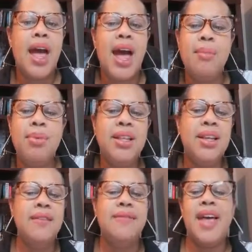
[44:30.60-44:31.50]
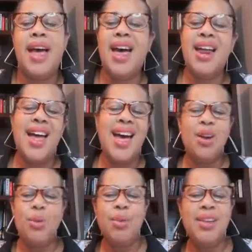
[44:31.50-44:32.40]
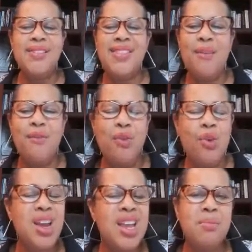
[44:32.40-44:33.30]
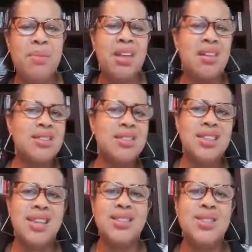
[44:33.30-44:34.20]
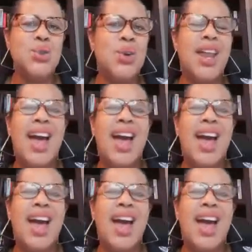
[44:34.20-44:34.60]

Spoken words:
I believe that I don't believe that 4 emails can do it.